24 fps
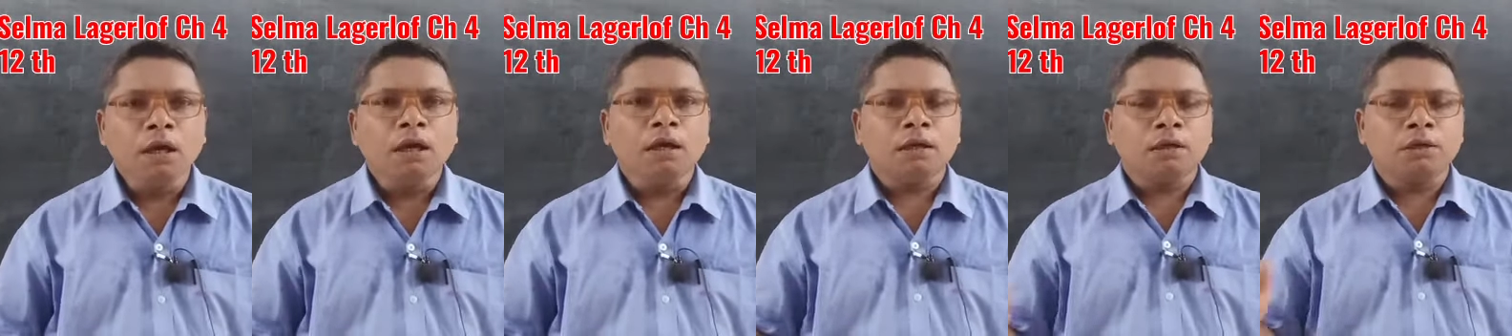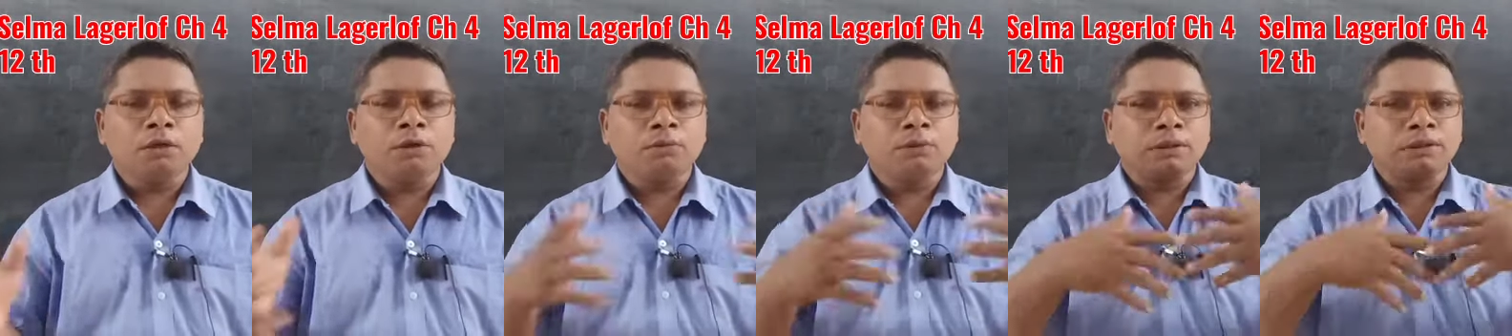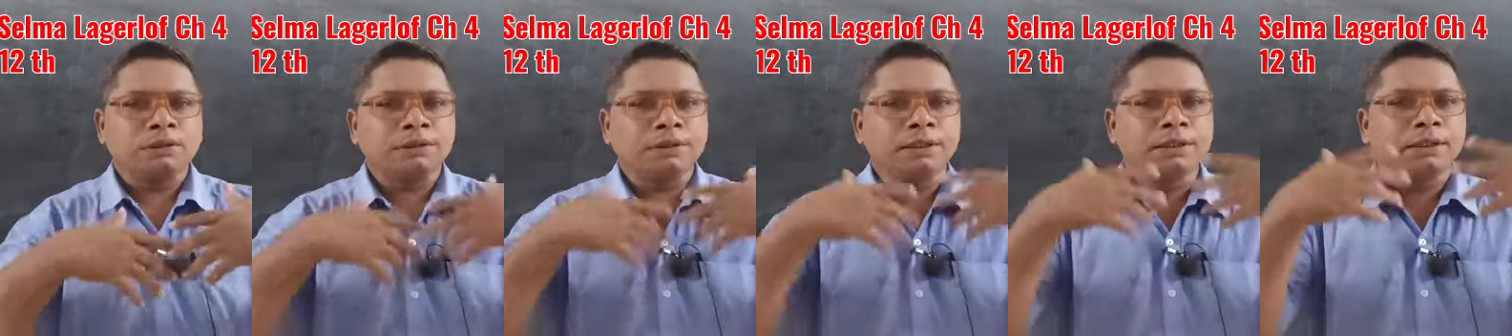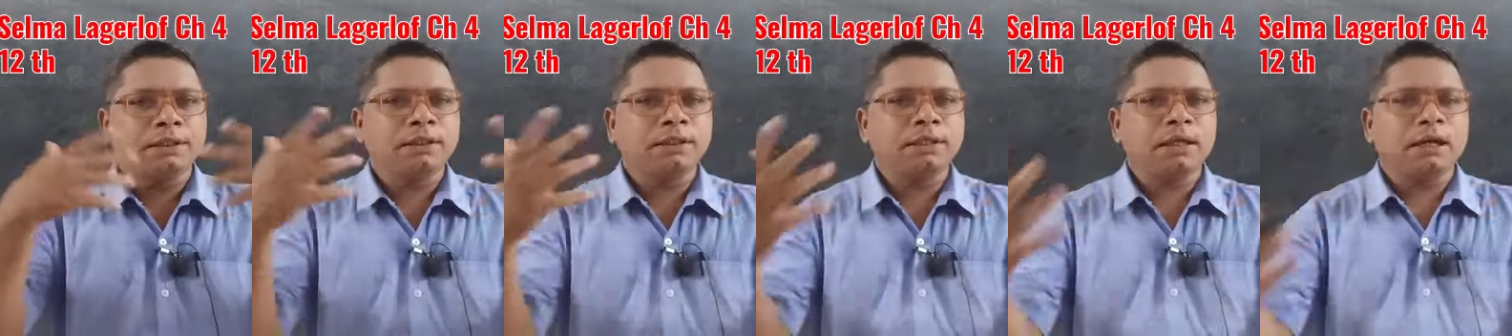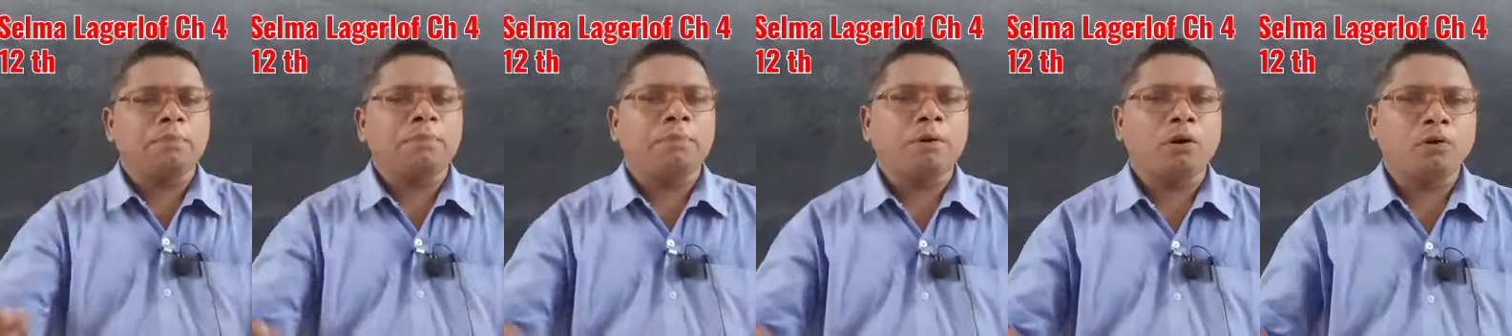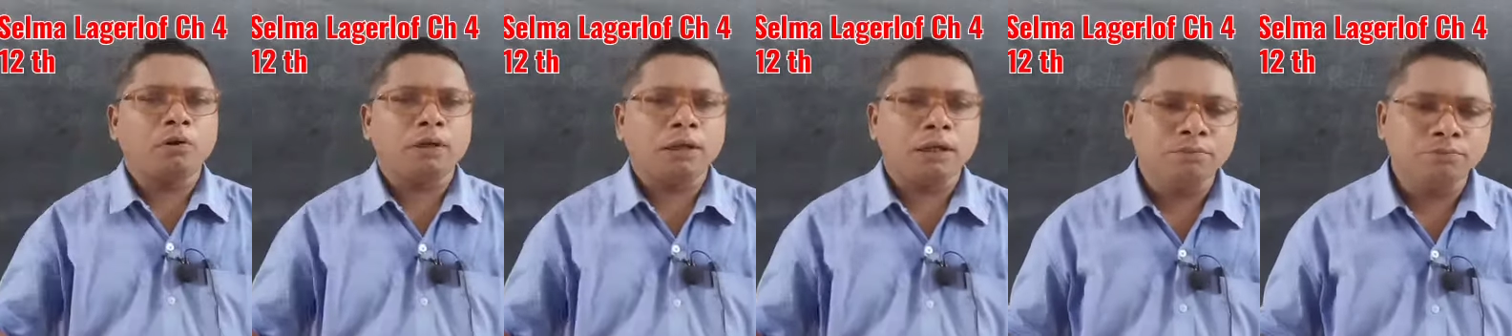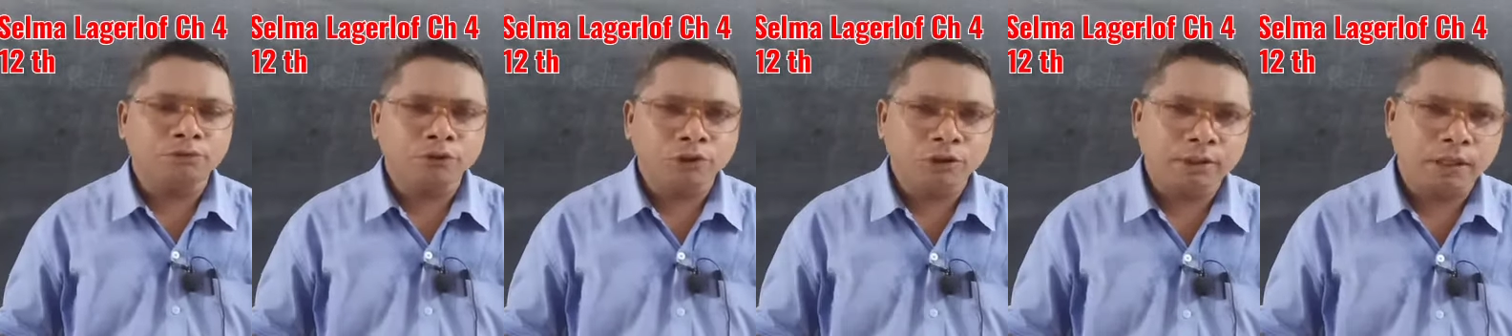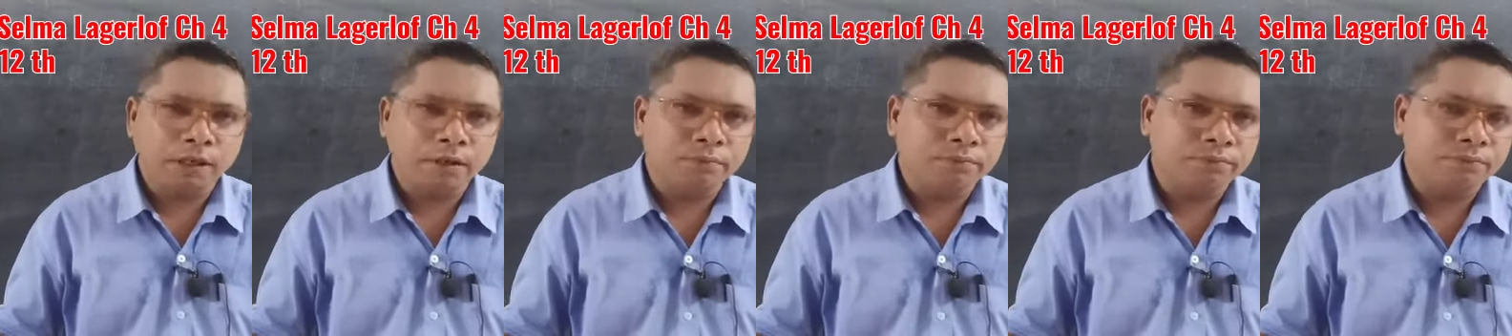He was thinking about
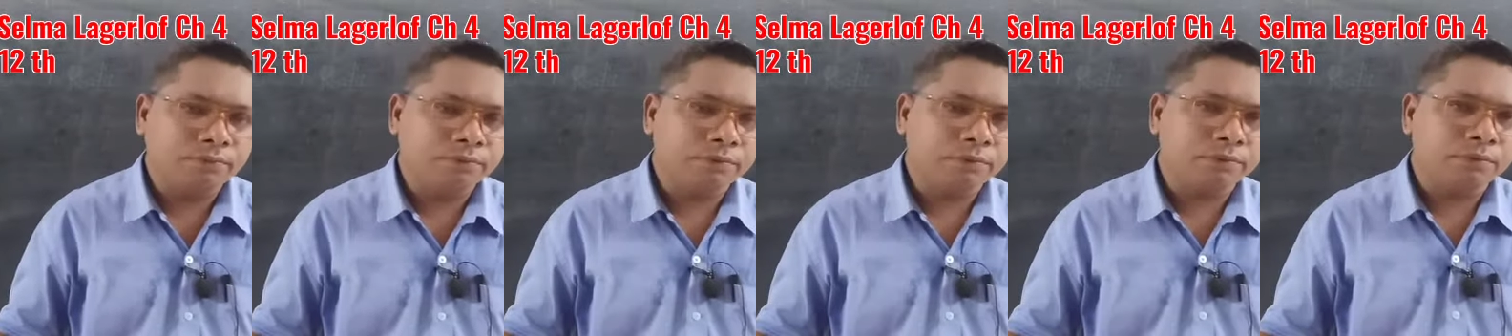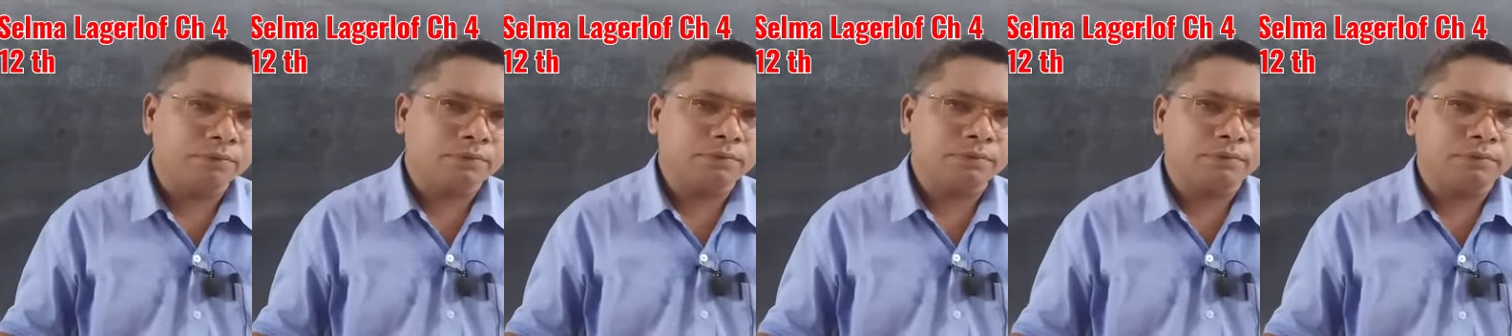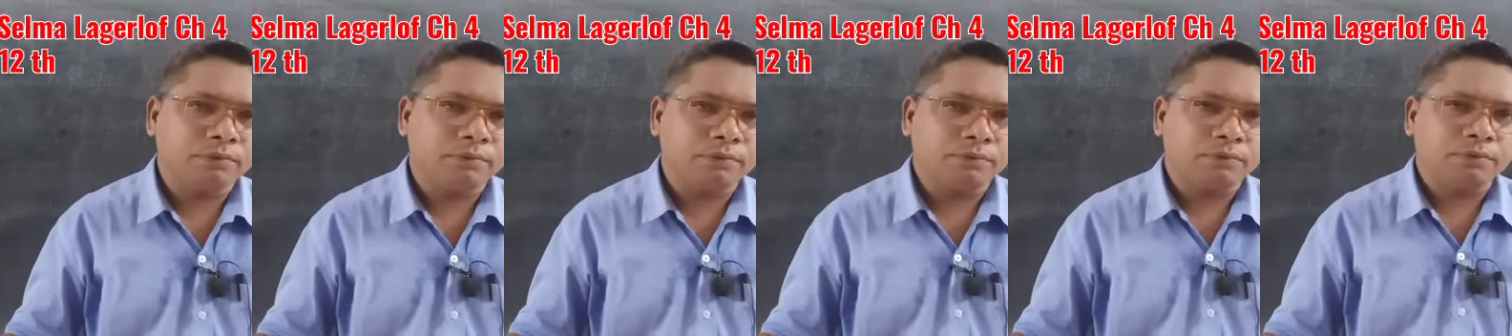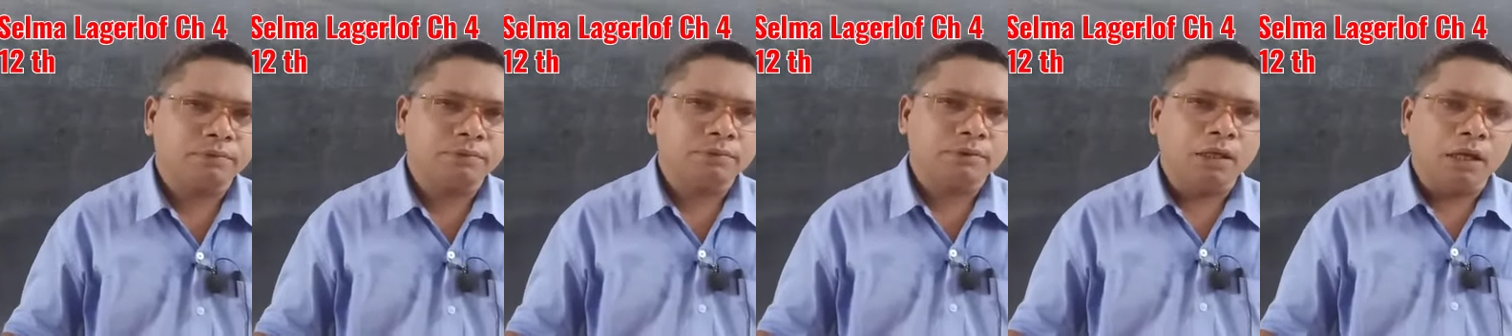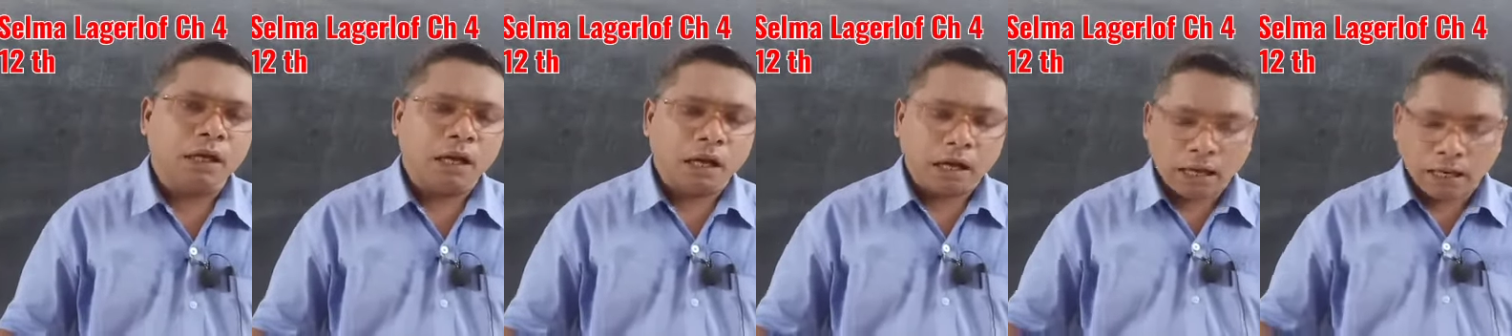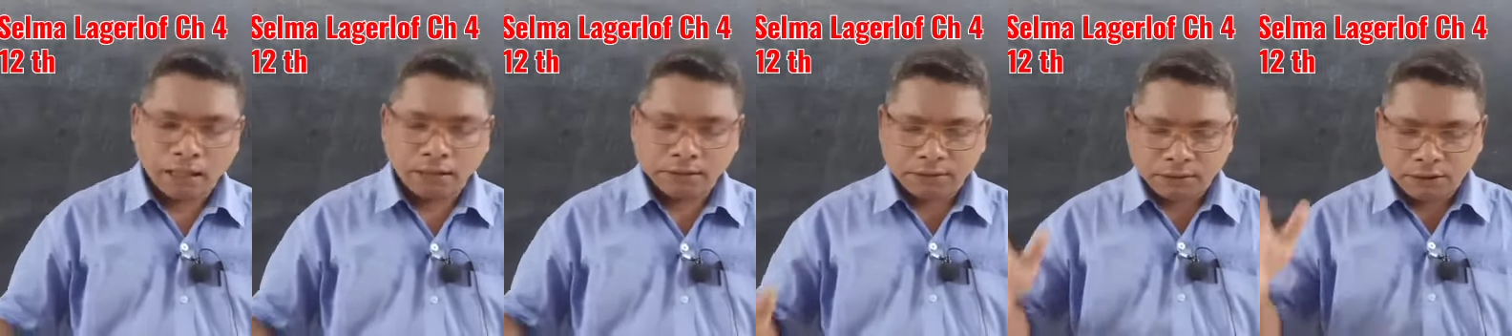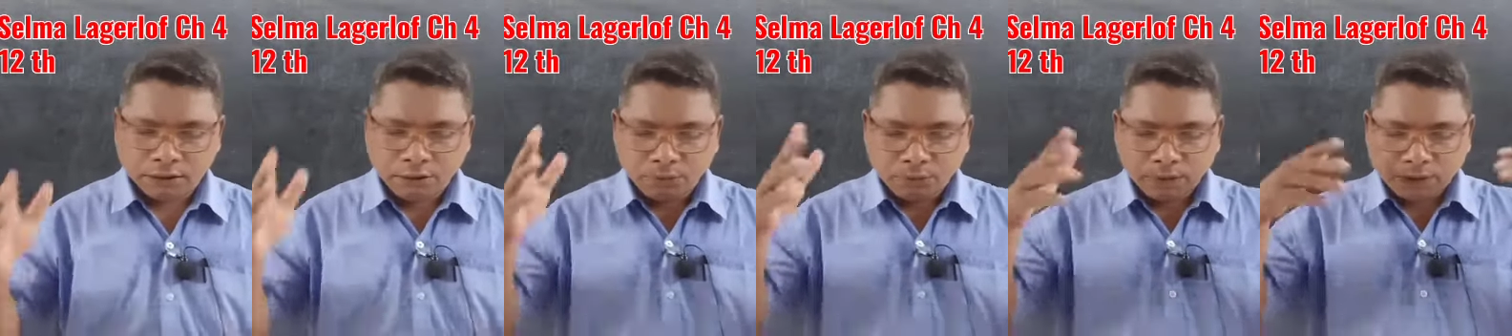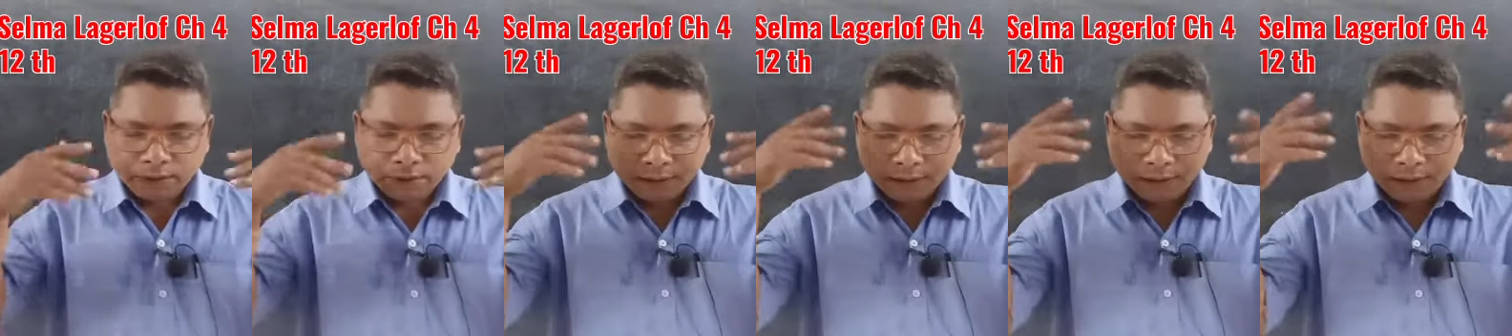himself. As he
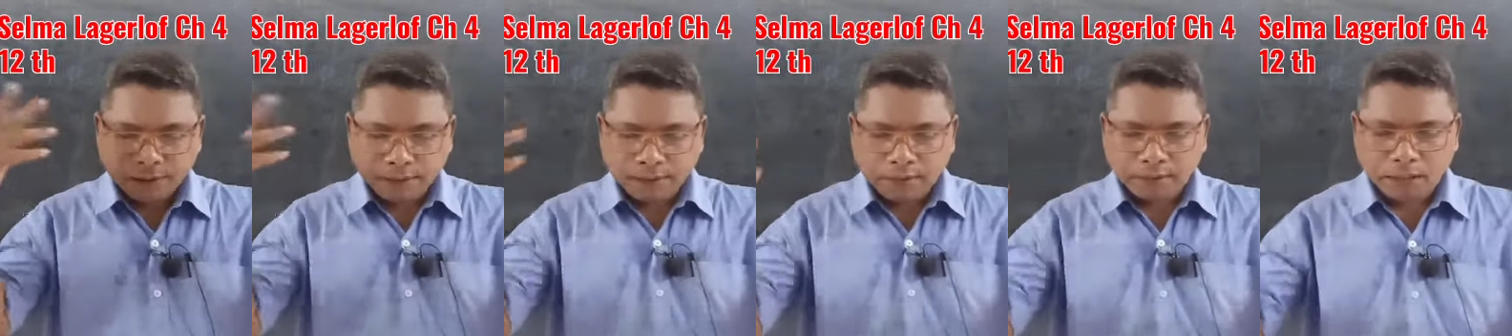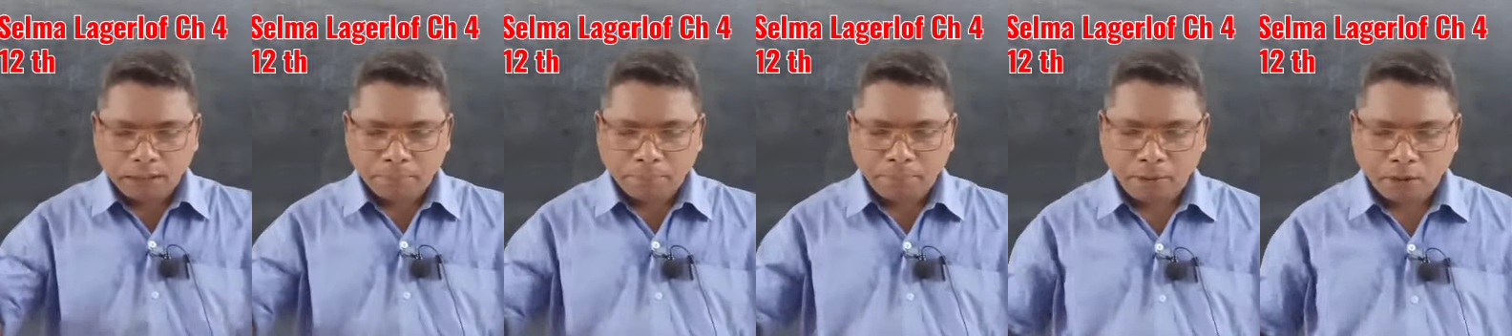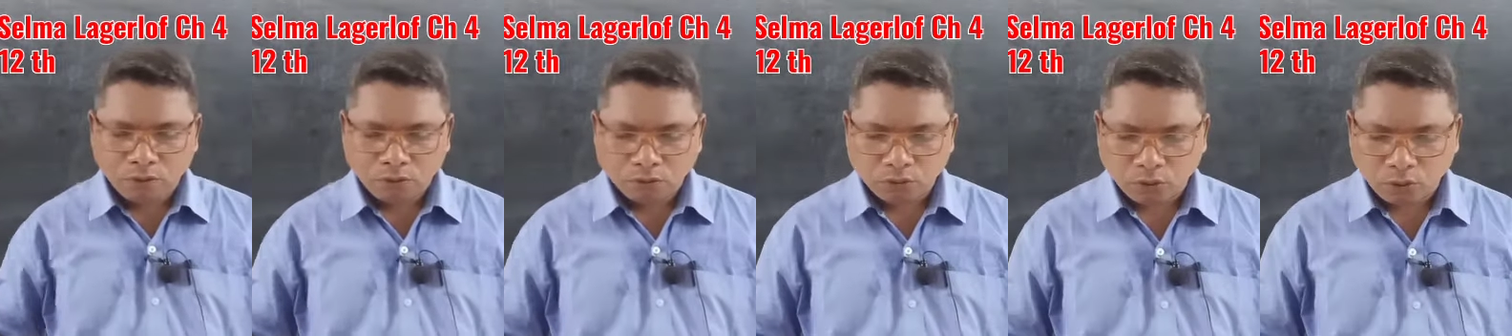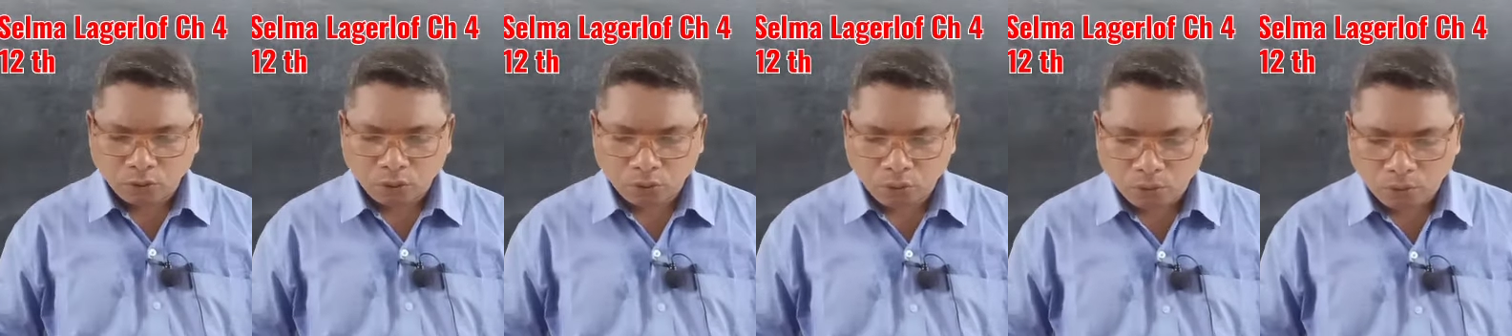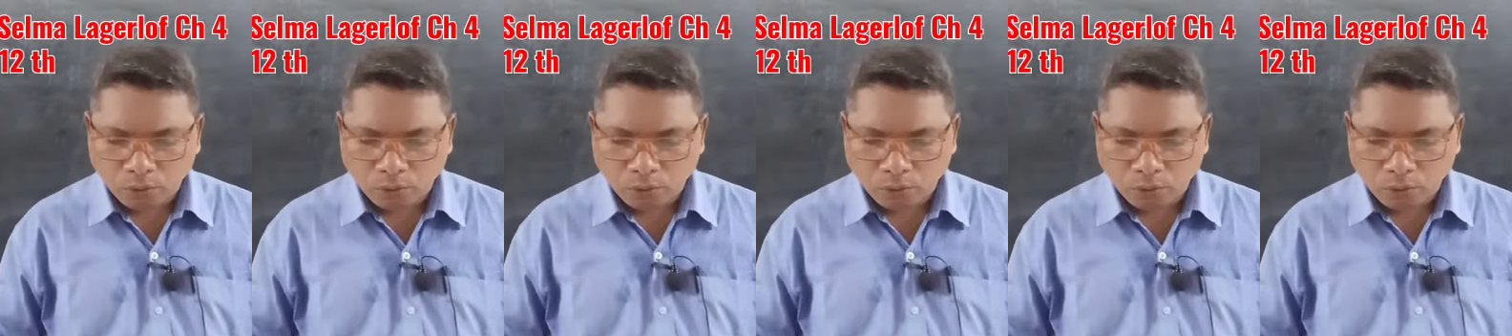was thinking about the